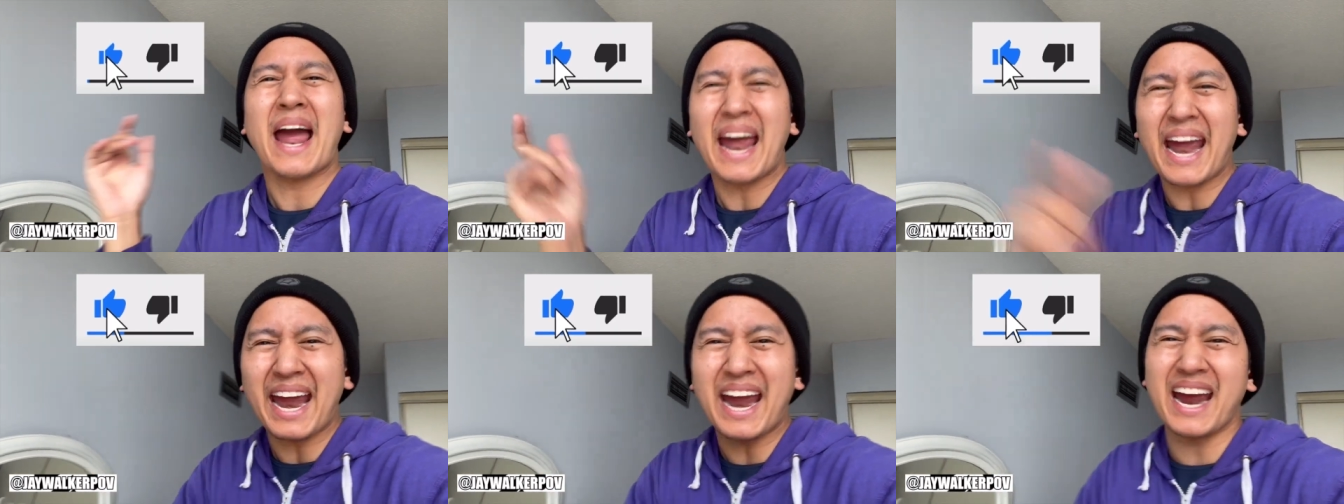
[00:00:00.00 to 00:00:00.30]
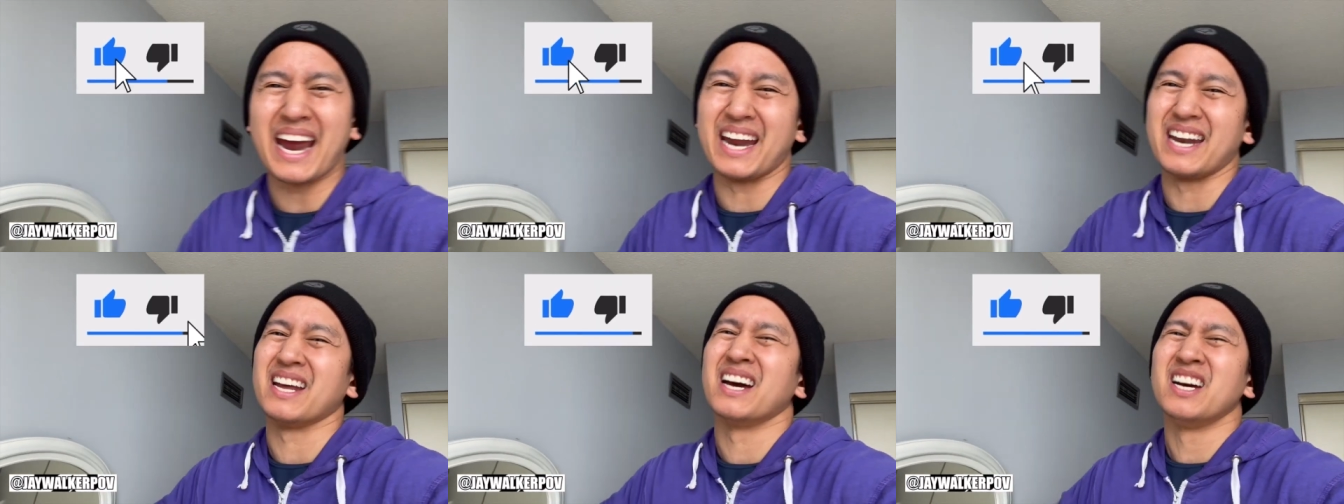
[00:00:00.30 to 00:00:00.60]

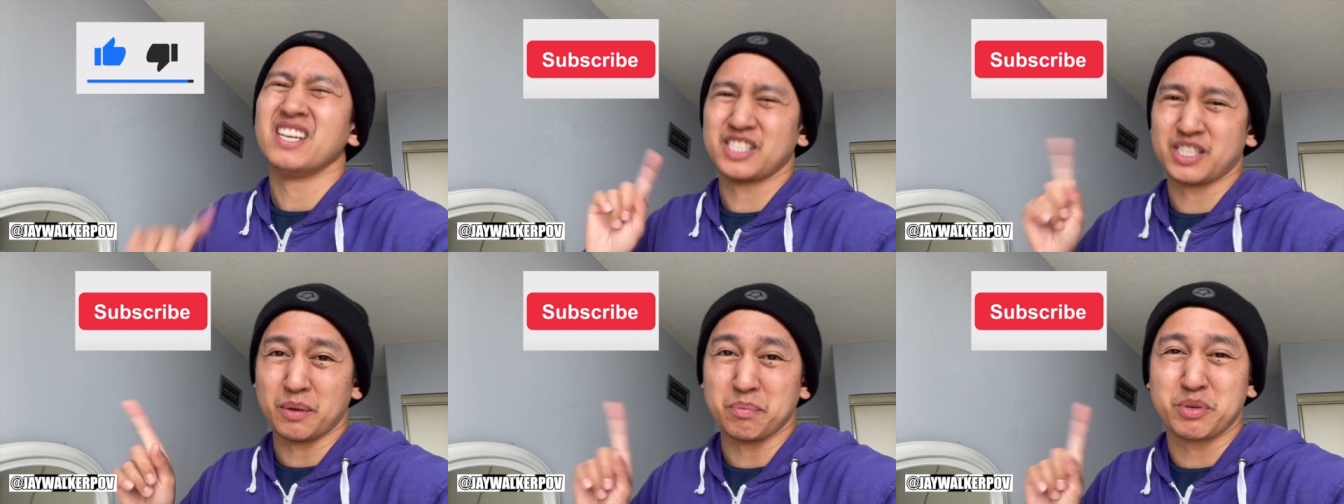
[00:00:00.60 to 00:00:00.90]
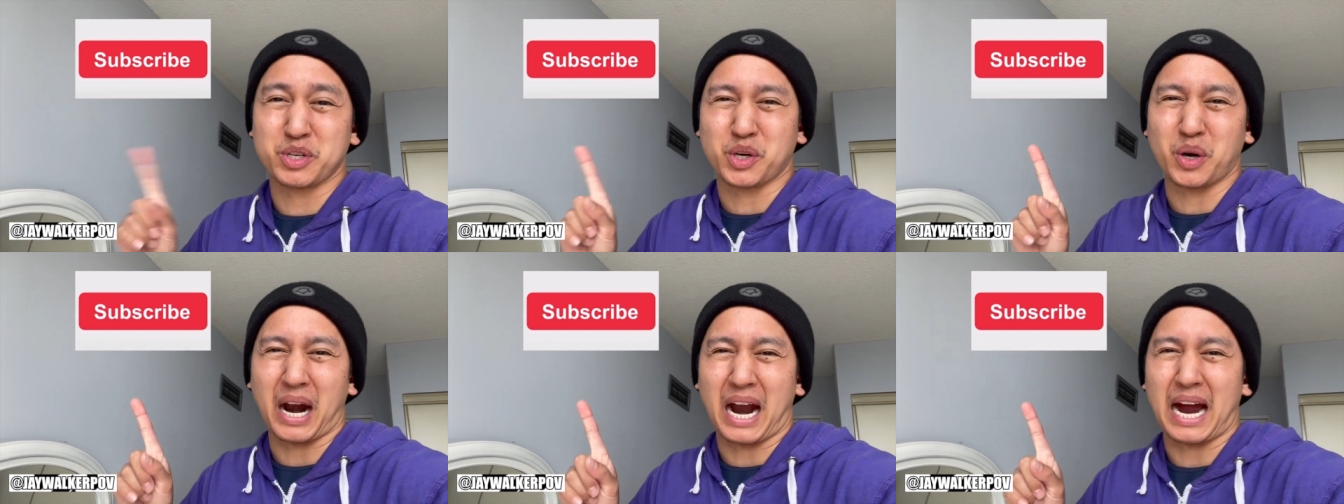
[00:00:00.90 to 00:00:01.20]
and
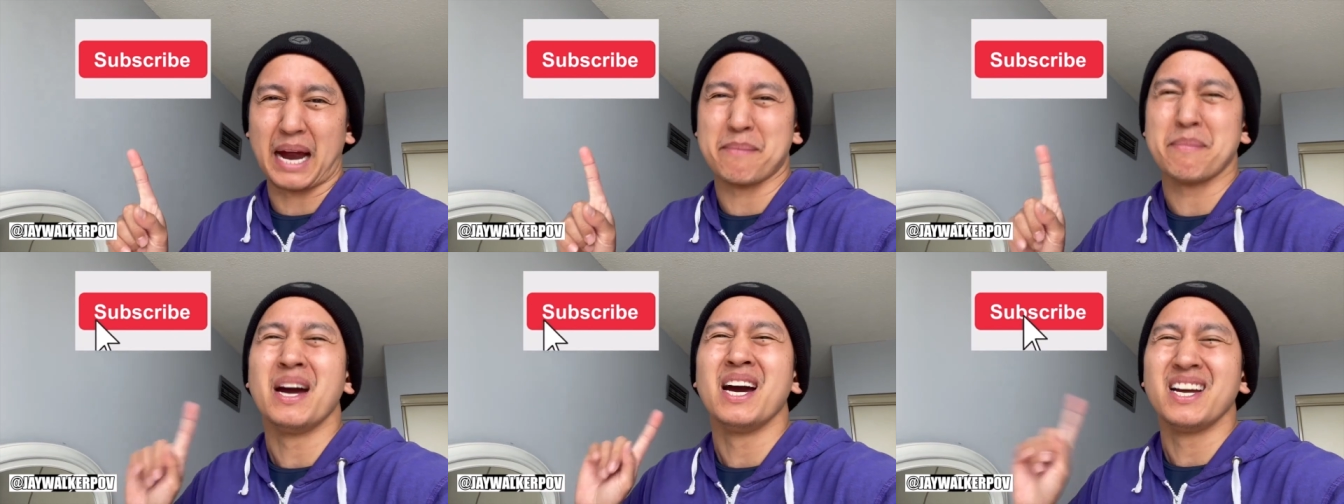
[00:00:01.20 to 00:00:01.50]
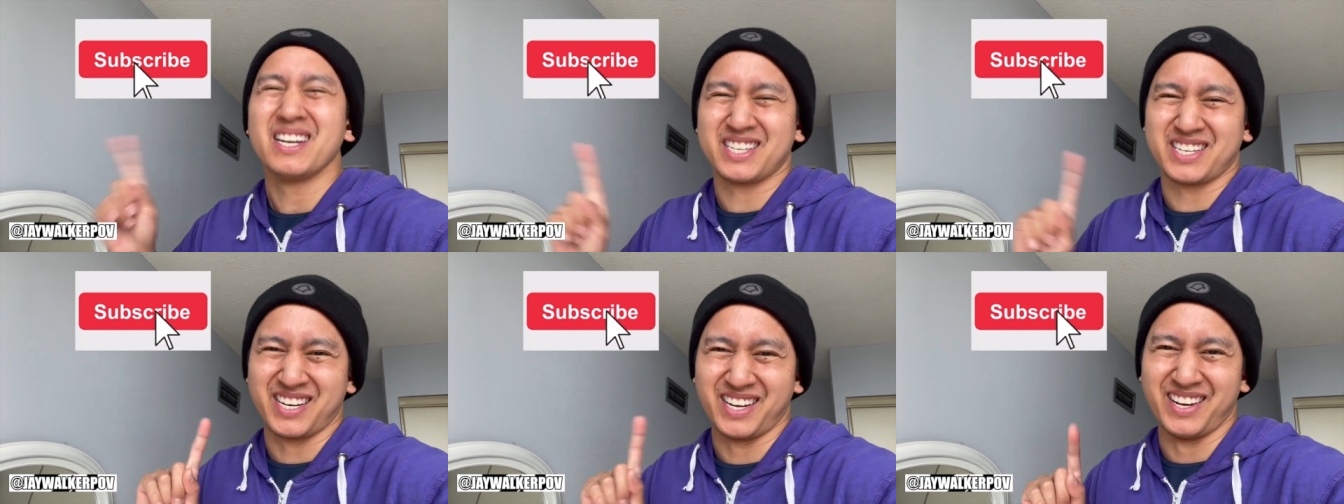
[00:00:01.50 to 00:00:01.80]
subscribe
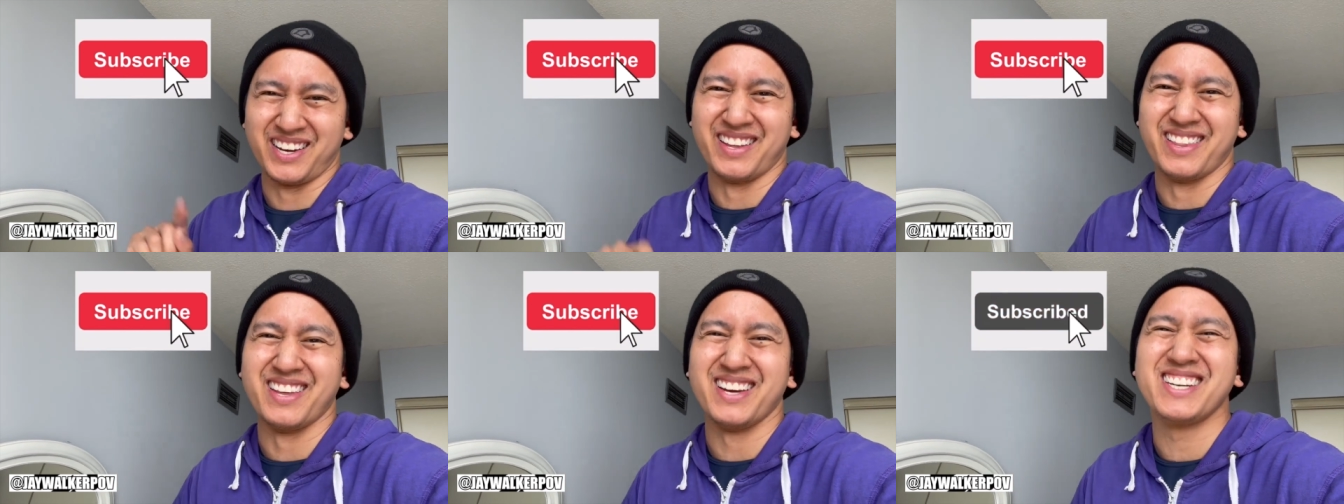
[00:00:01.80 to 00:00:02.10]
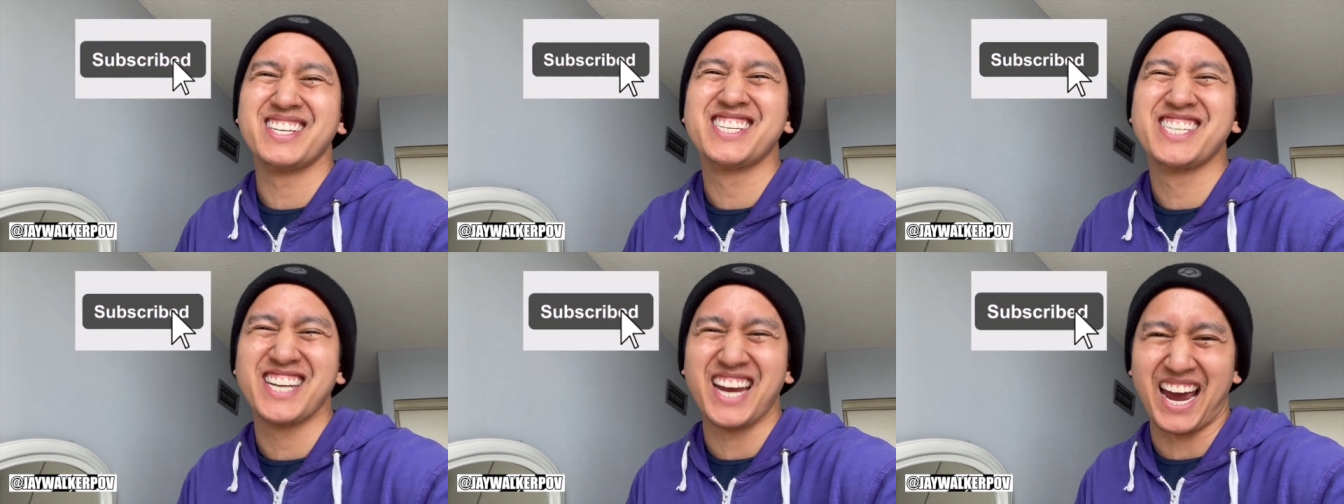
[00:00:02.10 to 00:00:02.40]
to
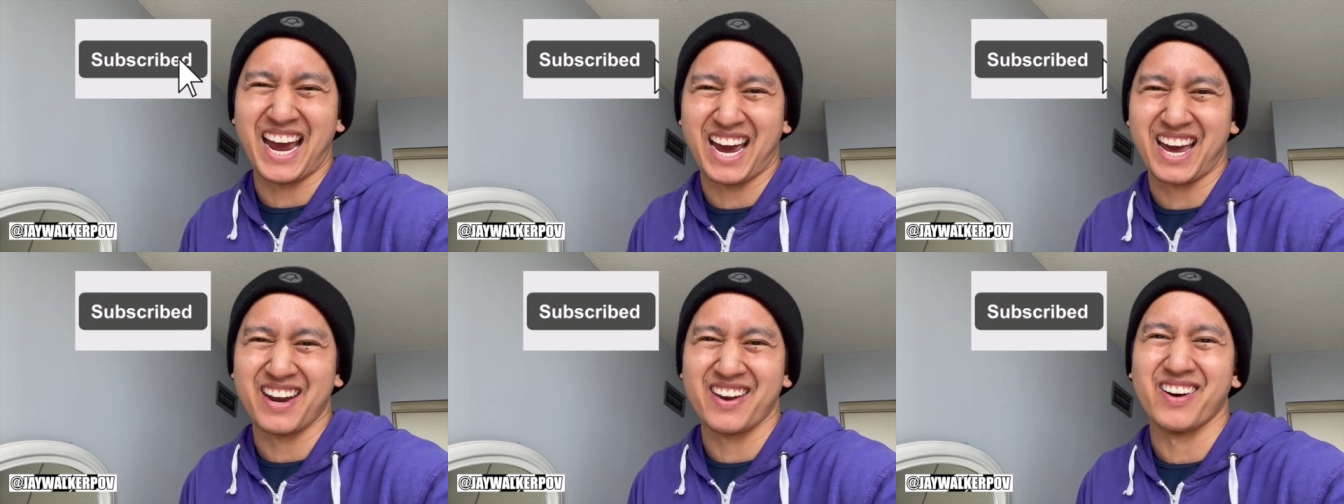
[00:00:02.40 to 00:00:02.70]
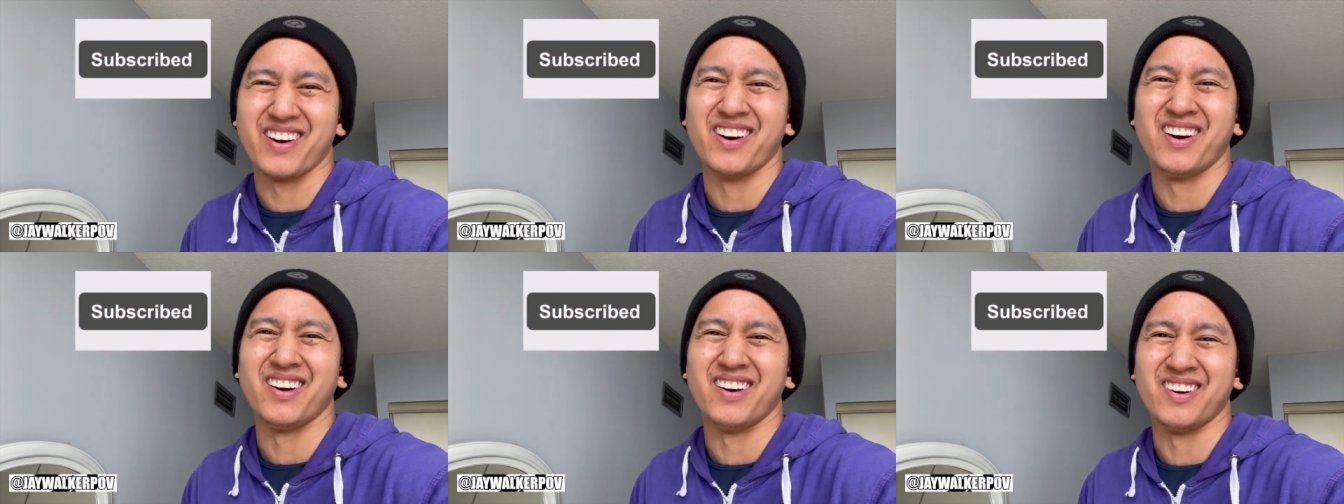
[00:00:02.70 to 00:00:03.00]
the
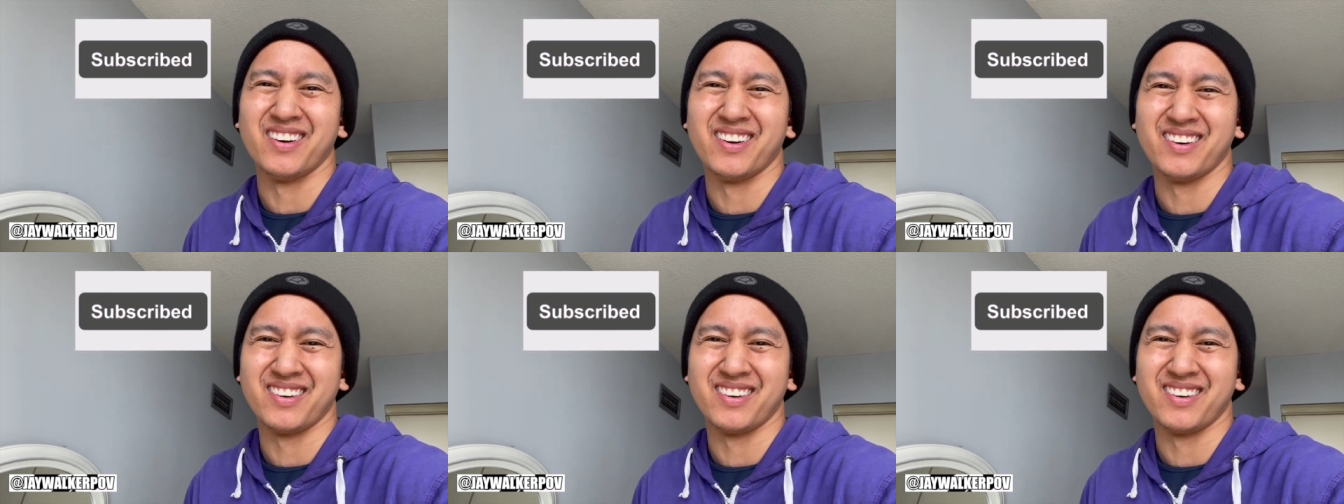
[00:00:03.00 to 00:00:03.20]
channel.